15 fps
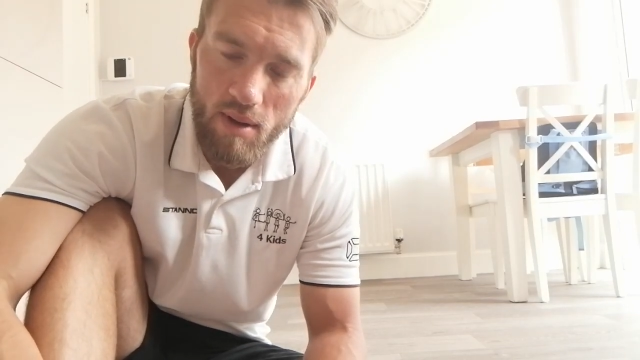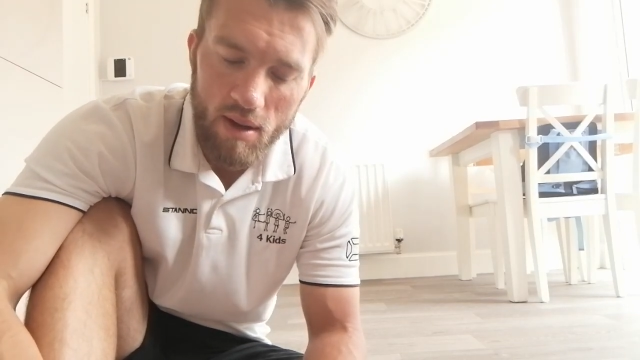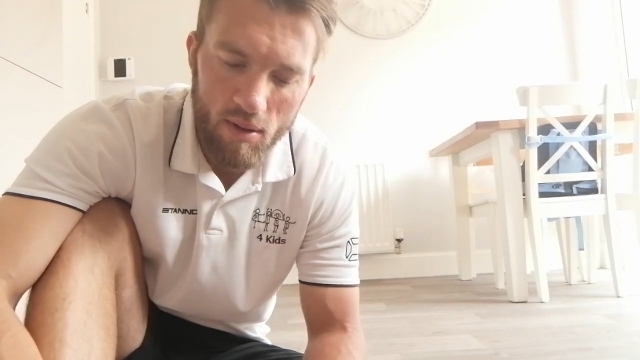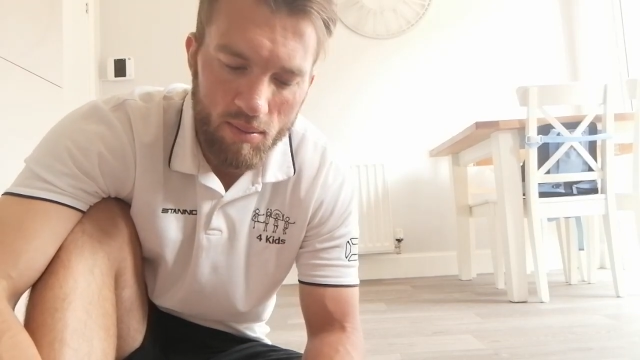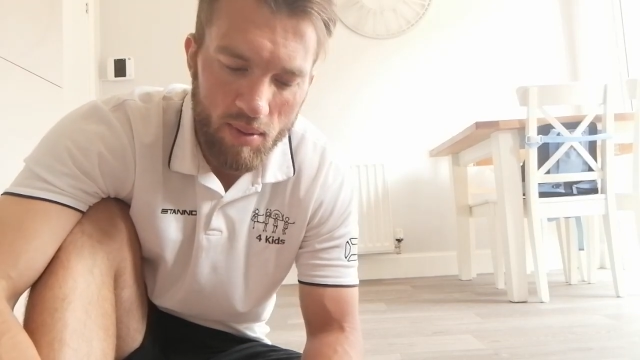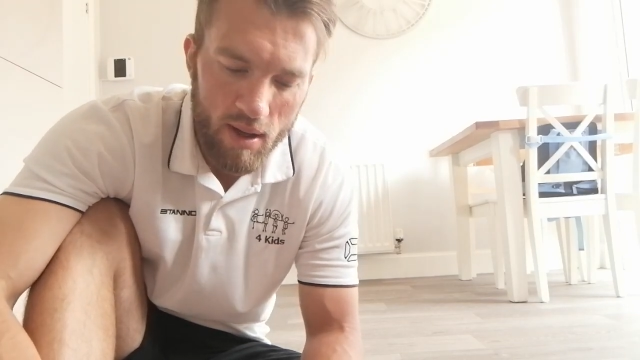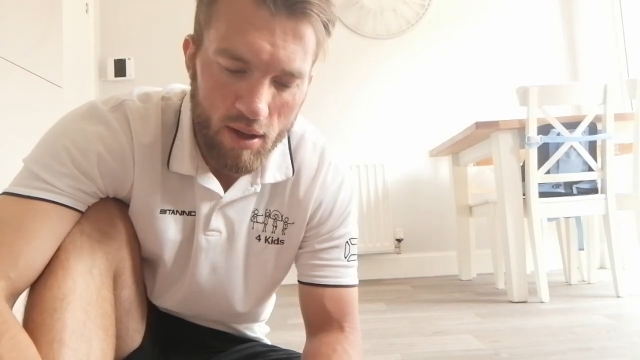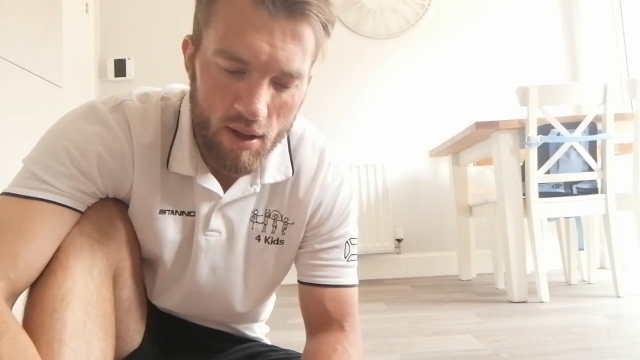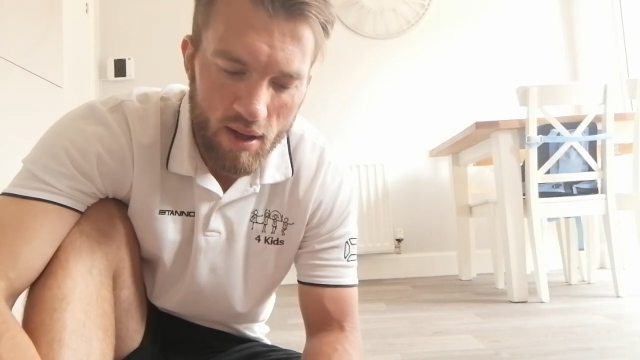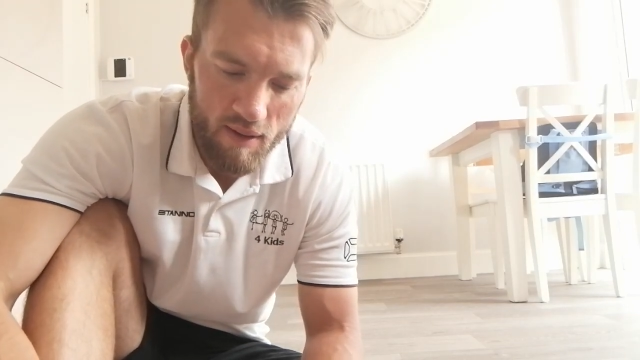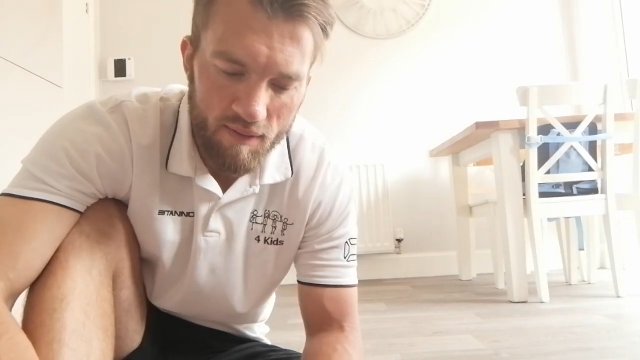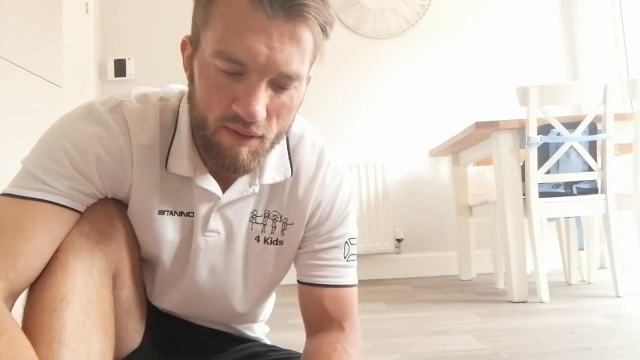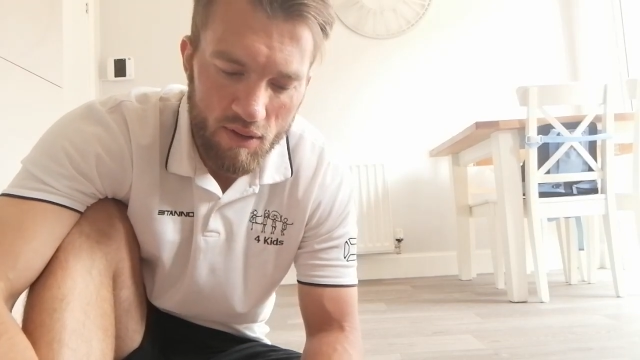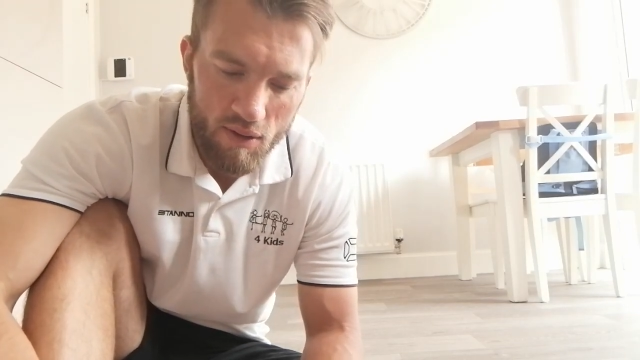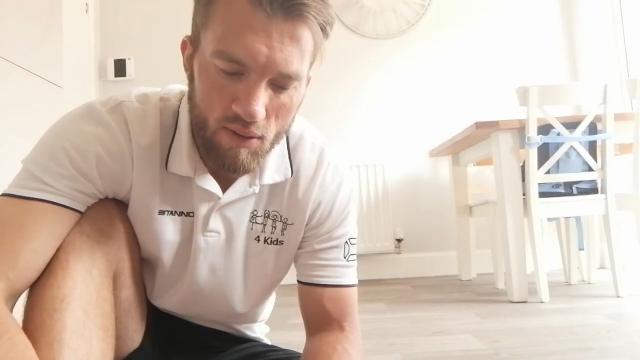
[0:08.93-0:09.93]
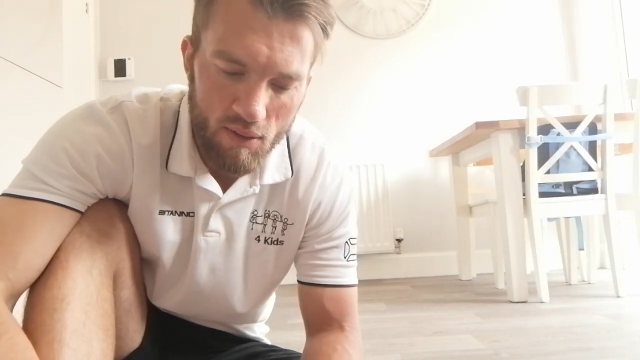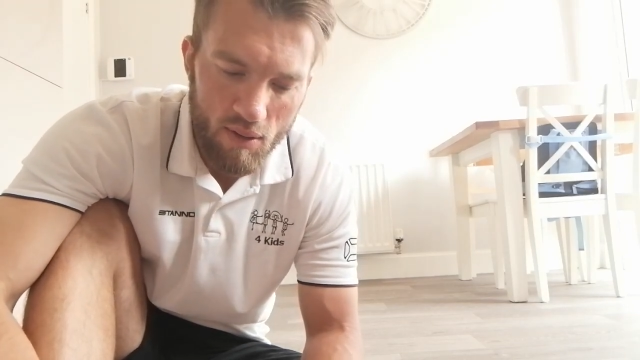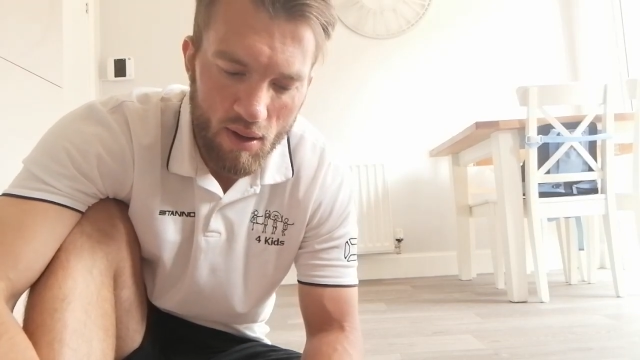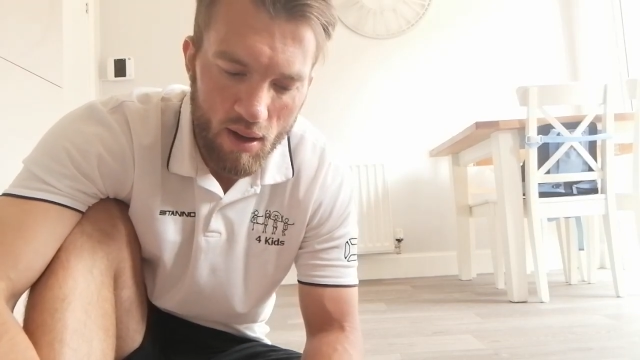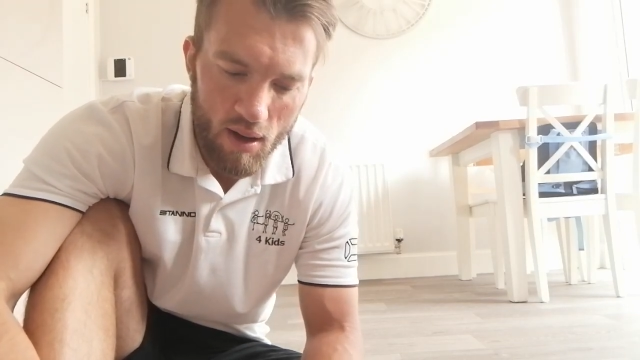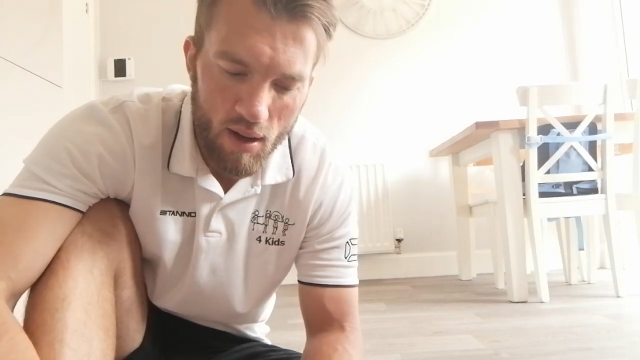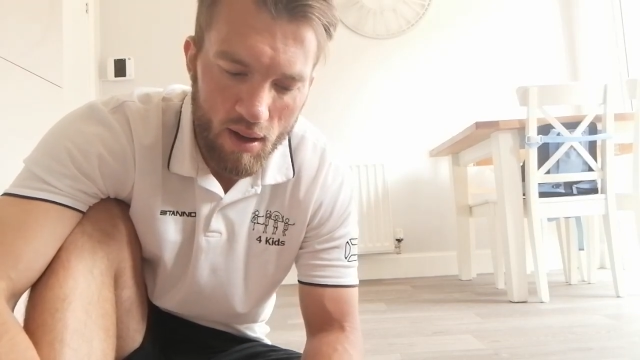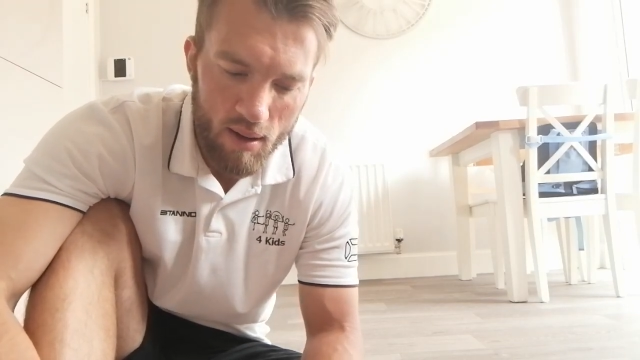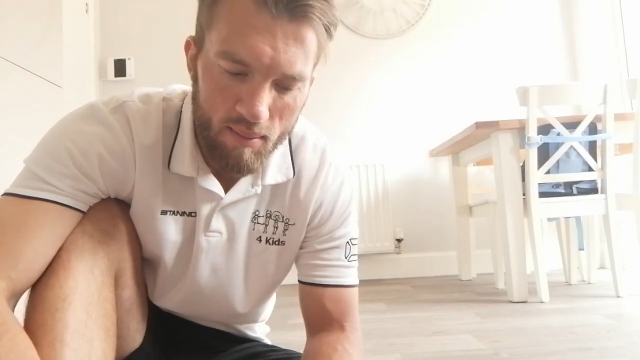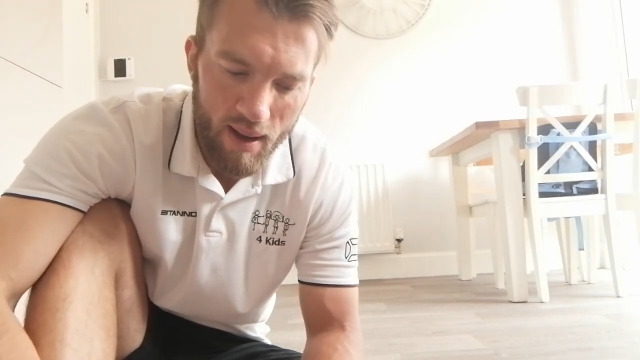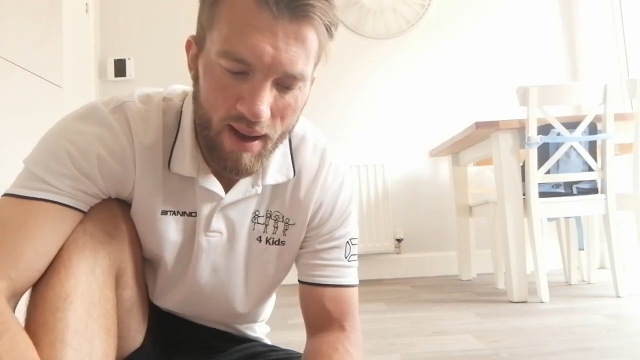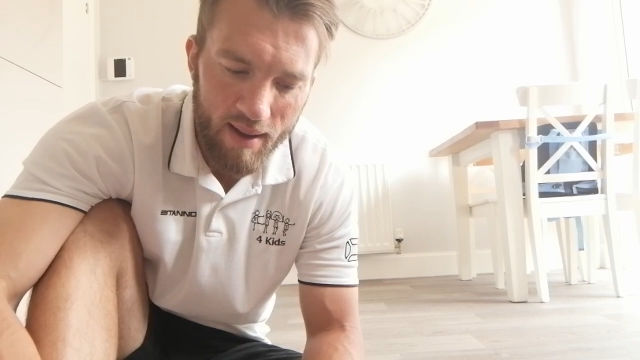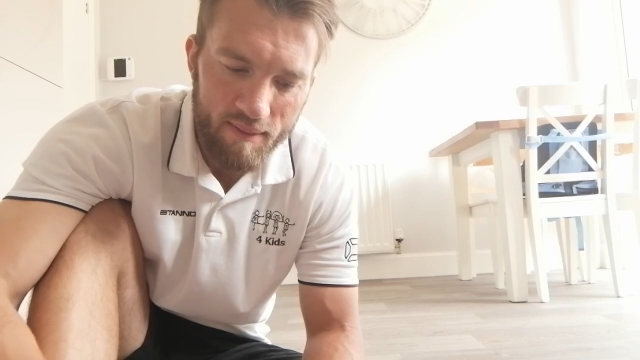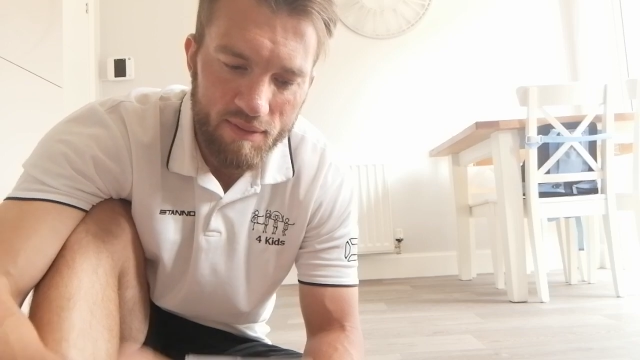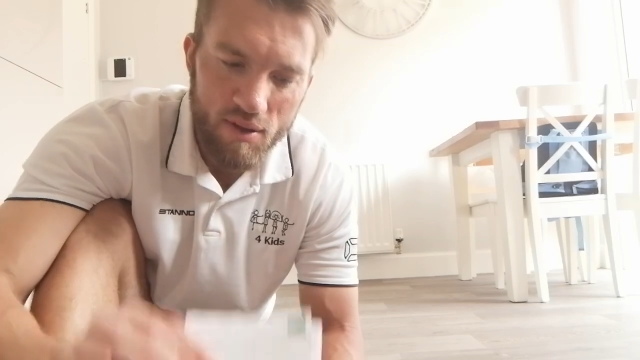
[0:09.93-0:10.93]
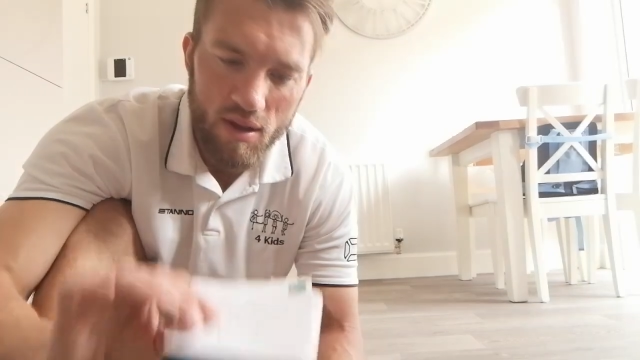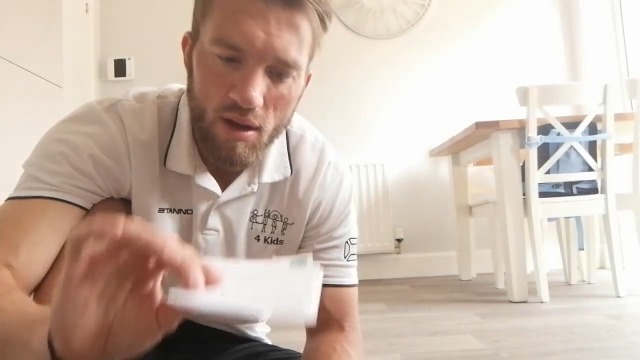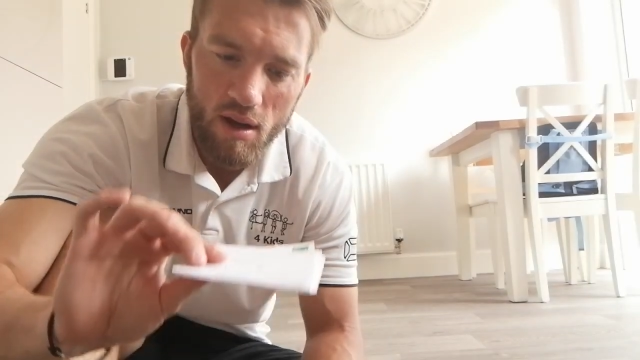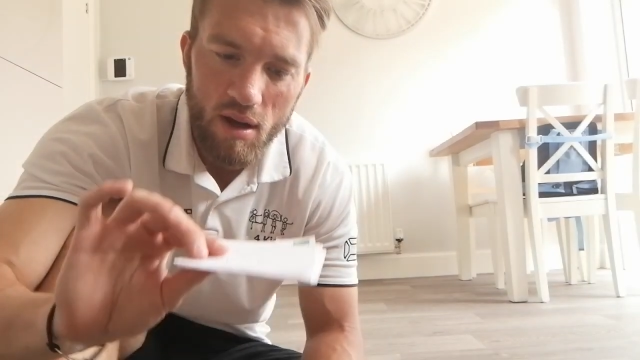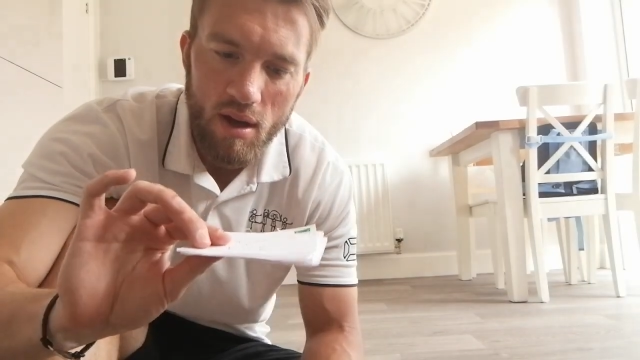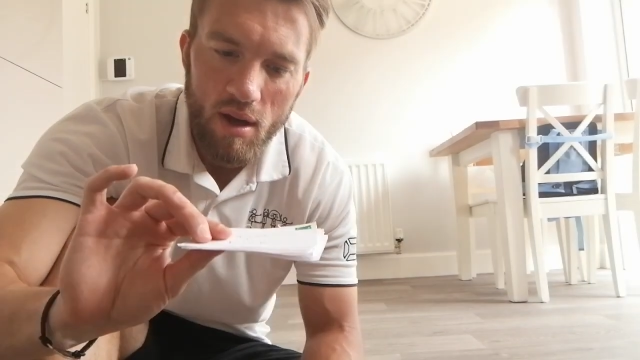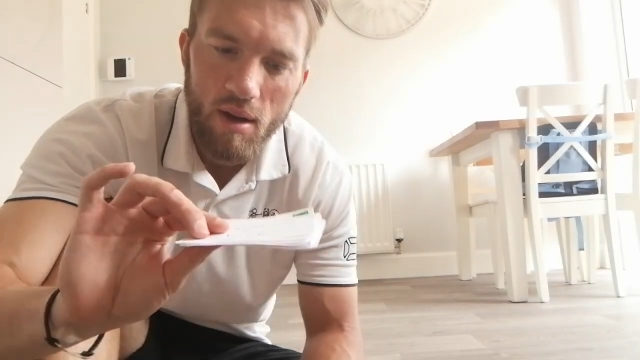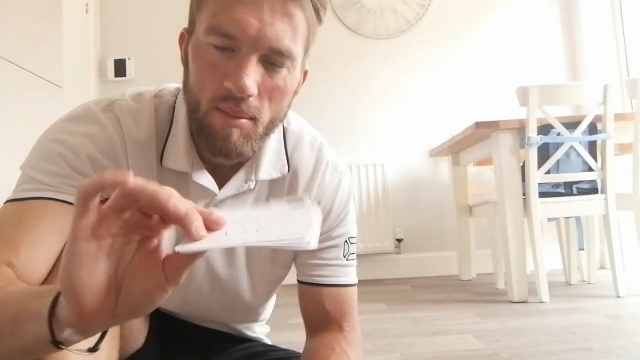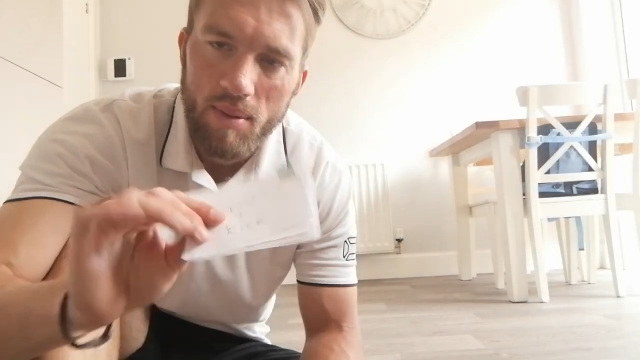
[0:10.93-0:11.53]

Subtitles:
it would be good if you have the